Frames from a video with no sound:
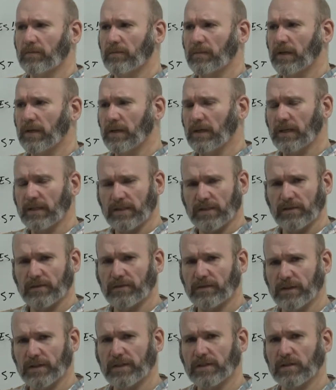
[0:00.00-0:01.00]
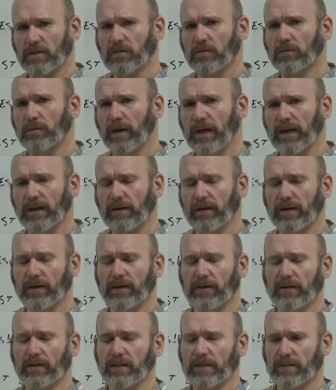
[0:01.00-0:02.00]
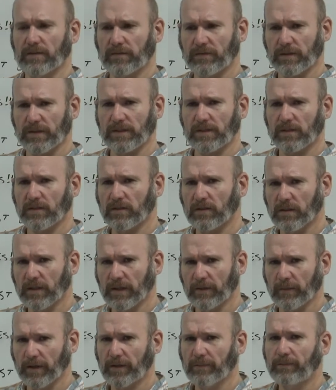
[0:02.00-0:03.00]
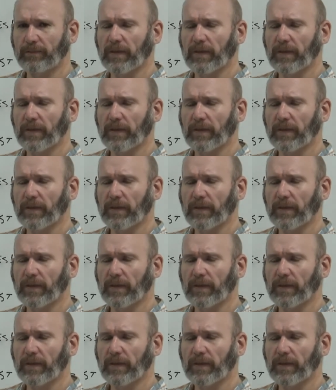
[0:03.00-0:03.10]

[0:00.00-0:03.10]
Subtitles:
It's a physical barrier, it's a physical limit.